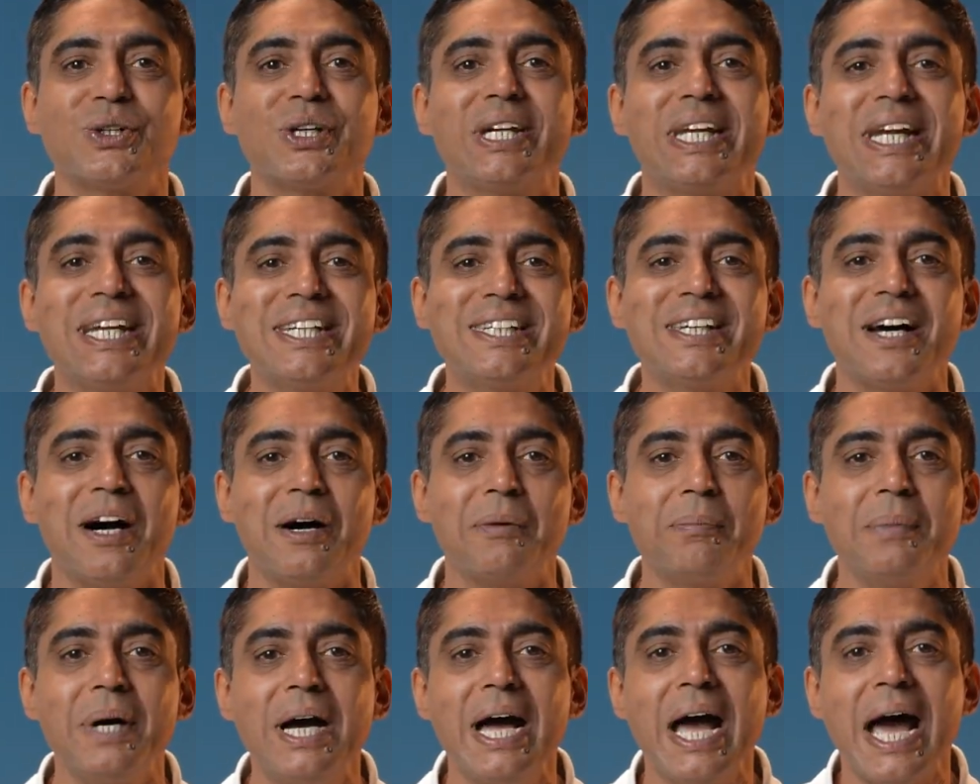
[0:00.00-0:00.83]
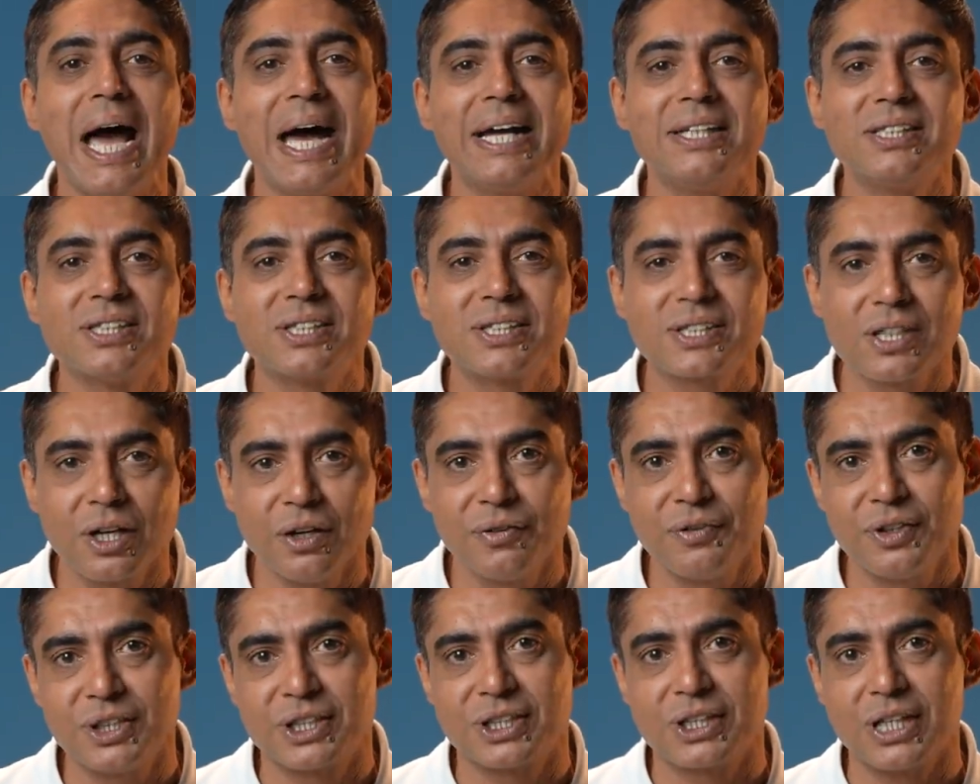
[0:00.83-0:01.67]
to GitHub and
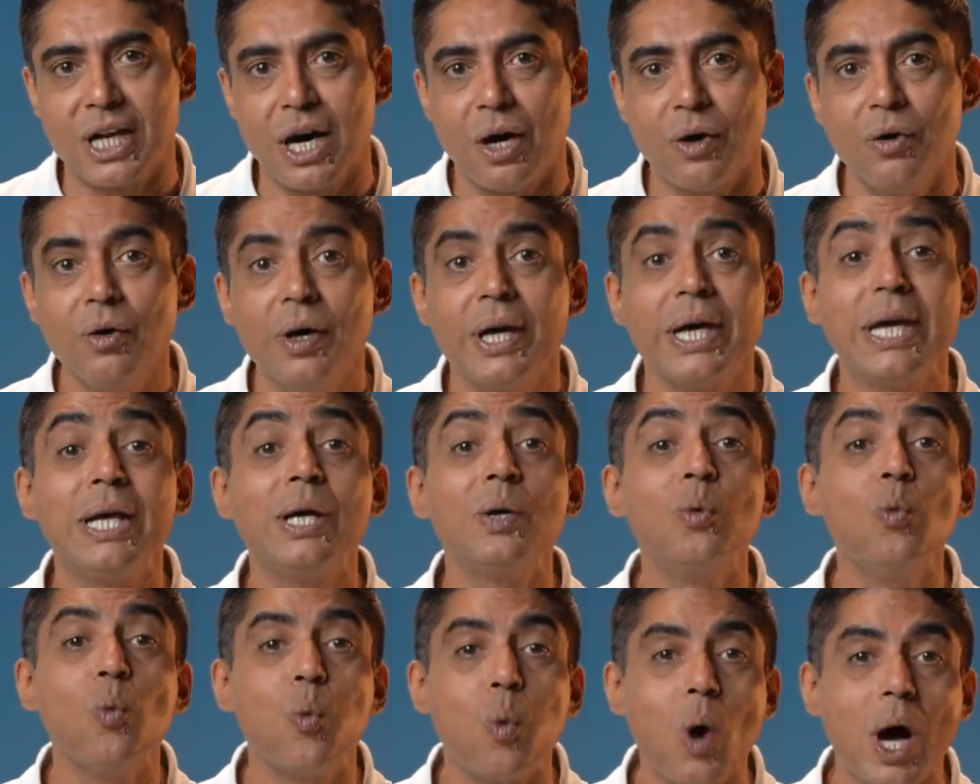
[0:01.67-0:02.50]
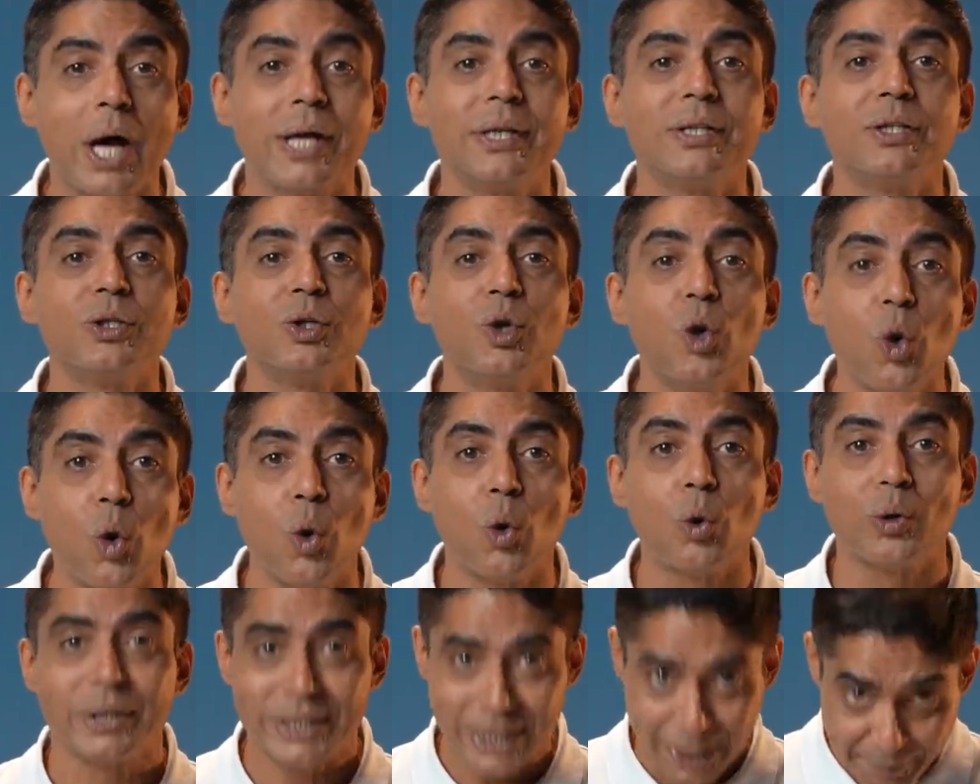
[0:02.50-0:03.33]
ServiceNow in one
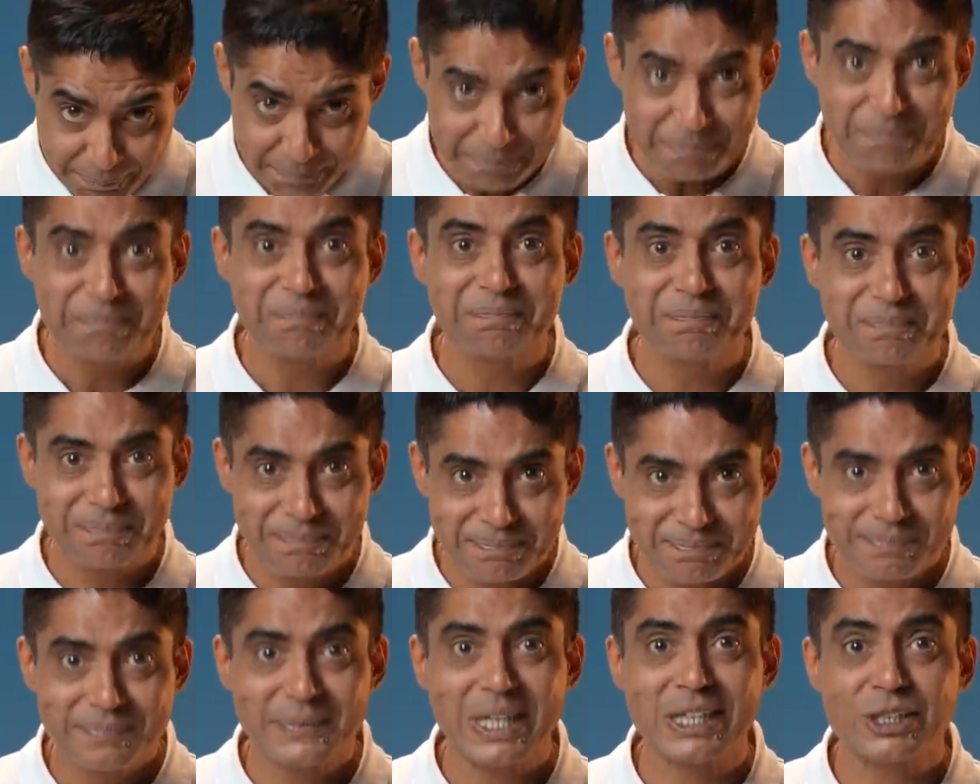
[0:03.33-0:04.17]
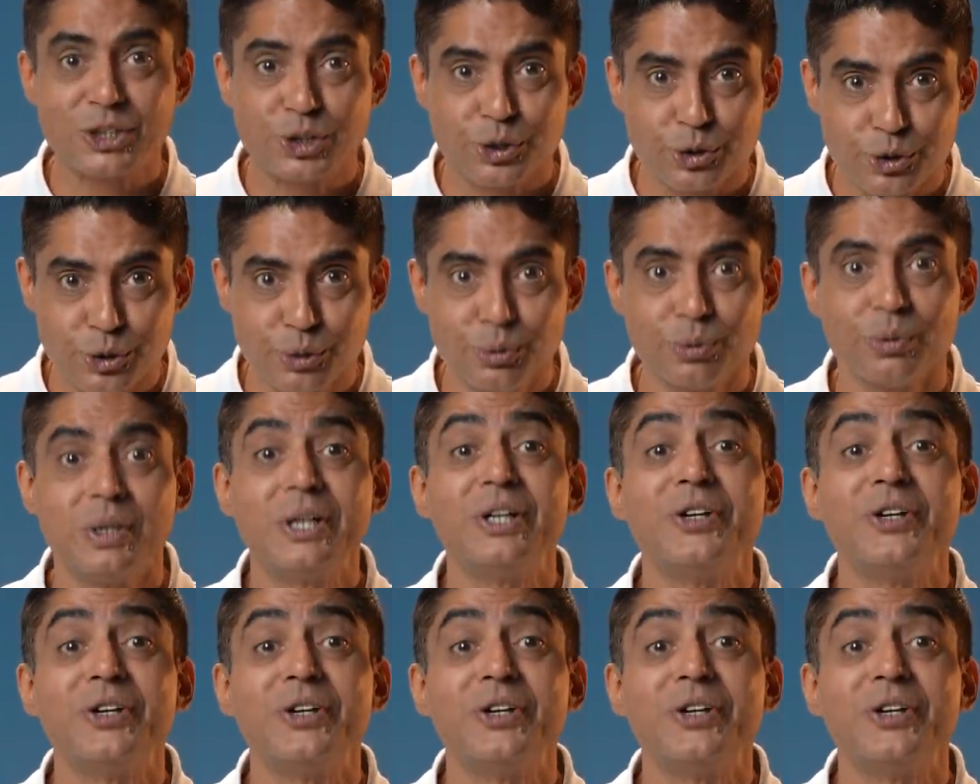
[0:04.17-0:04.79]
go. Yep, that's true.